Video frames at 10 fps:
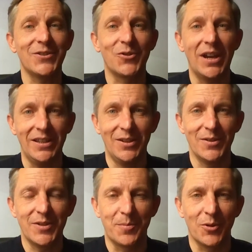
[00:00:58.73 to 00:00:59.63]
great
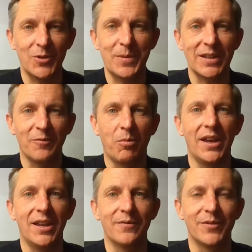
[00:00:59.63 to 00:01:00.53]
news, the prospect of
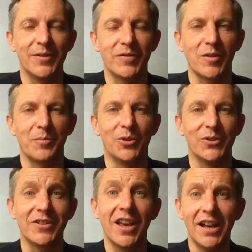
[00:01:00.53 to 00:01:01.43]
playing in front of
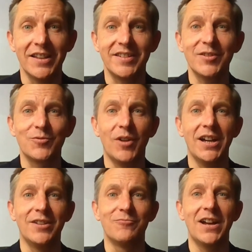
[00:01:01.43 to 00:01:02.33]
supporters. And since
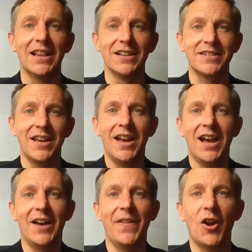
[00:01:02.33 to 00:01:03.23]
Ryan Reynolds
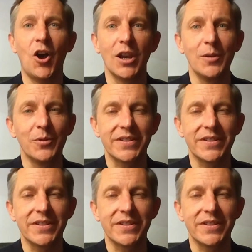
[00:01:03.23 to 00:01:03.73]
and that Hollywood